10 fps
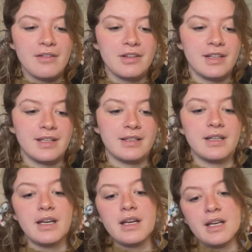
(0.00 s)
and then
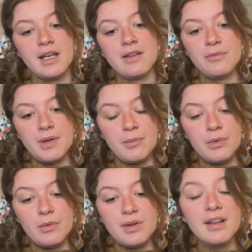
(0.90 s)
if
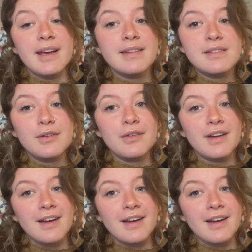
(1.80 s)
people would like to,